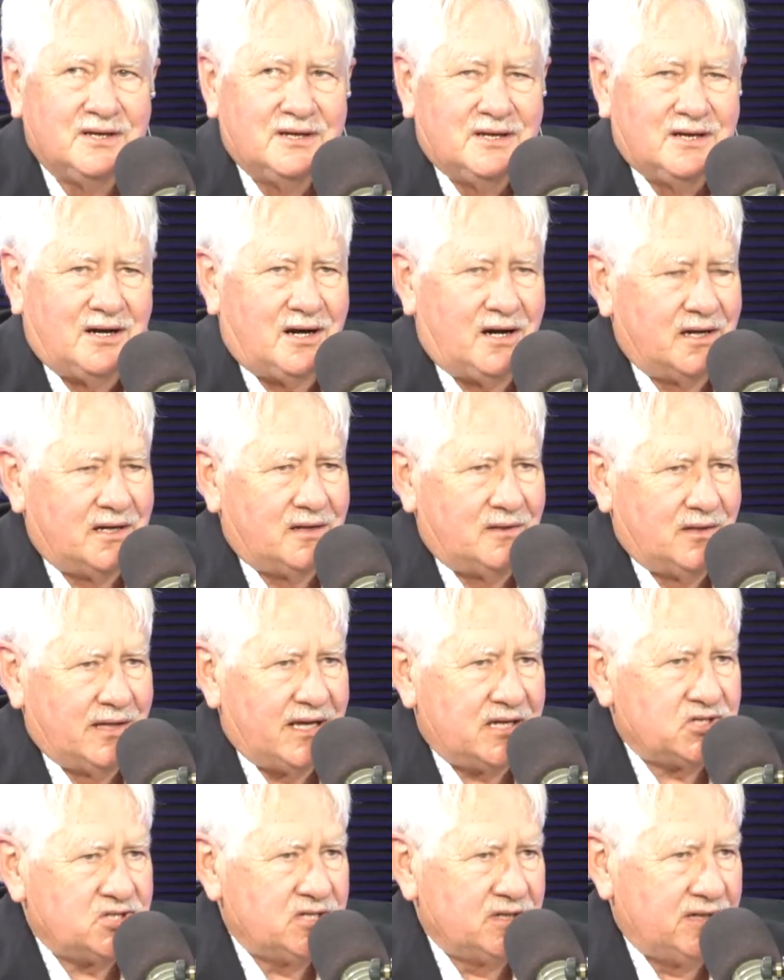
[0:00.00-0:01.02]
on
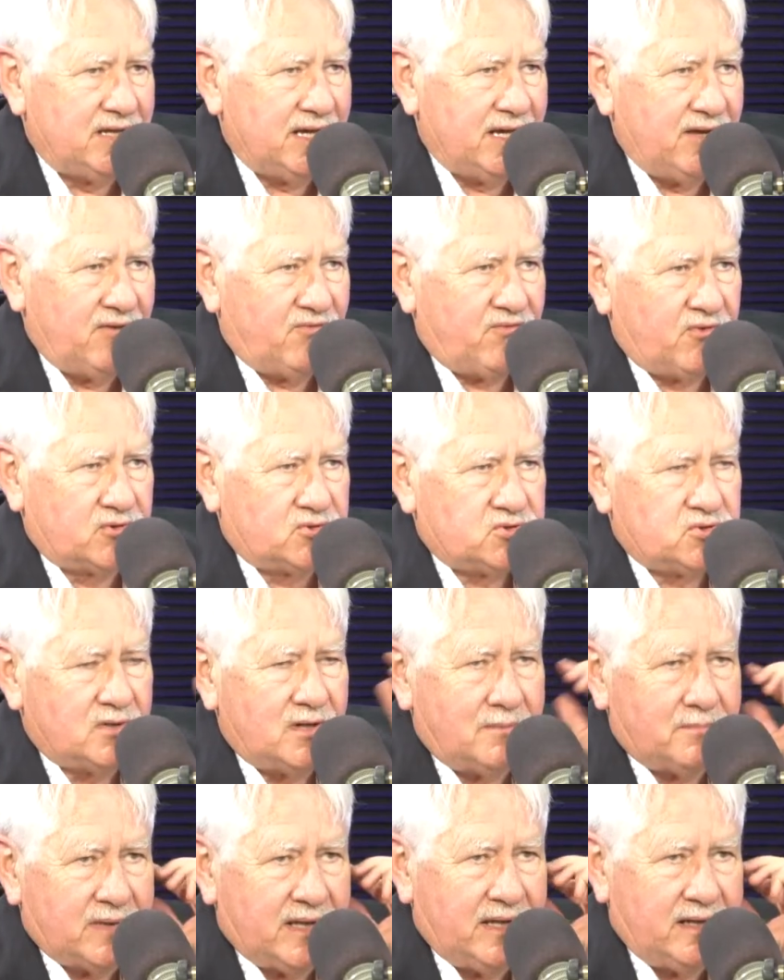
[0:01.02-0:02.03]
Election Day for
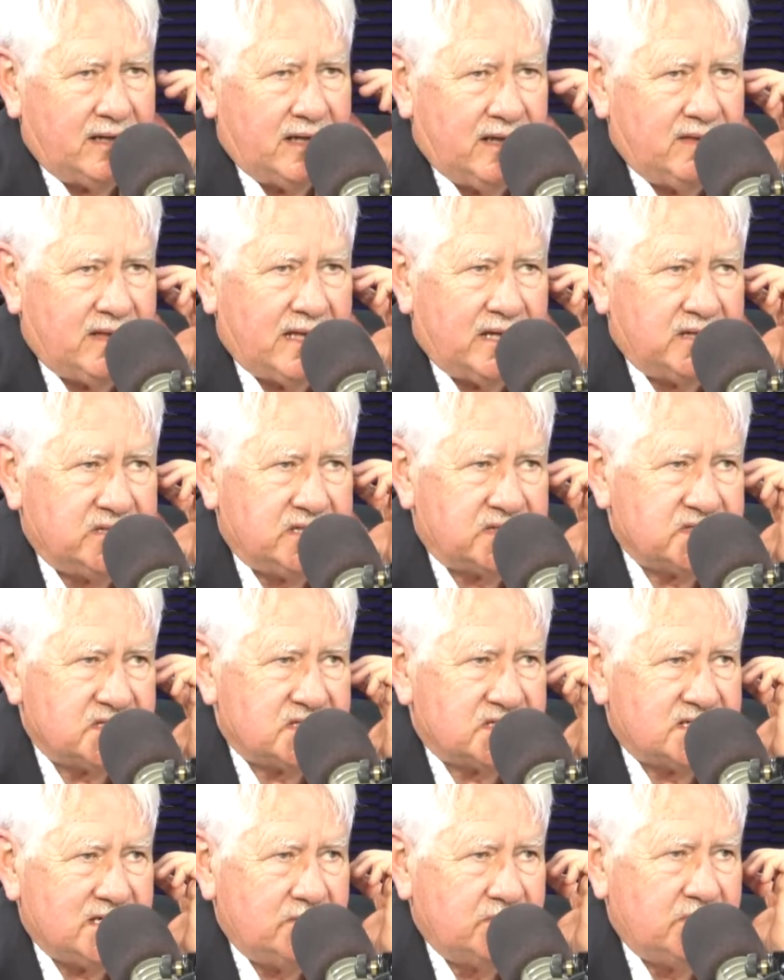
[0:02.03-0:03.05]
Trump. And that doesn't
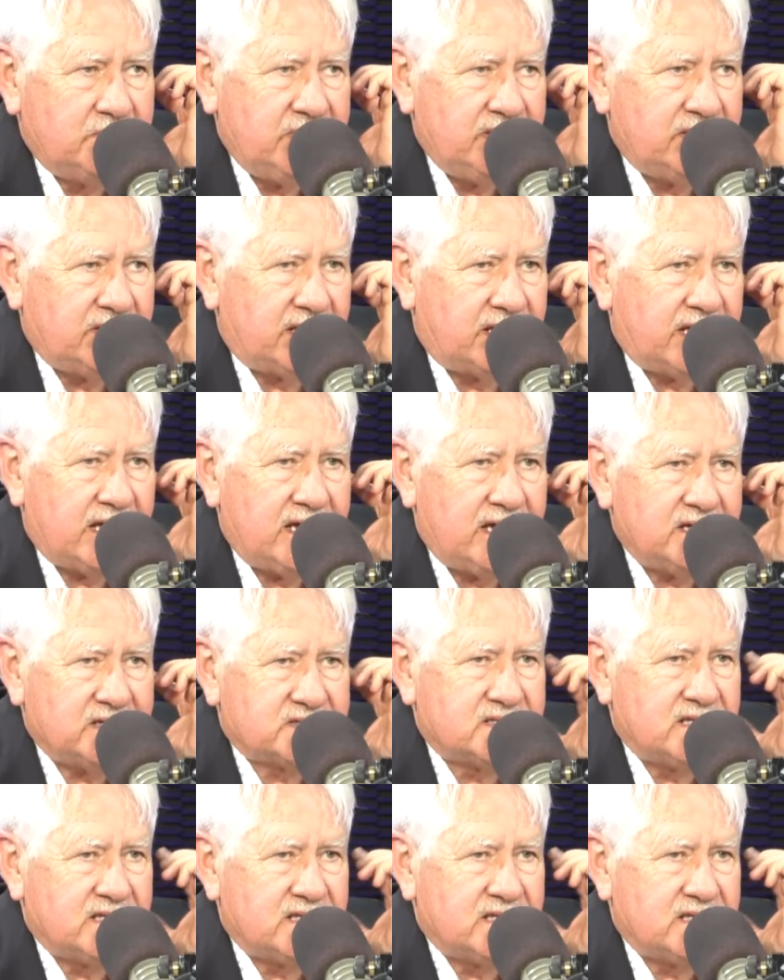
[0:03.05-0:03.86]
seem to be the case.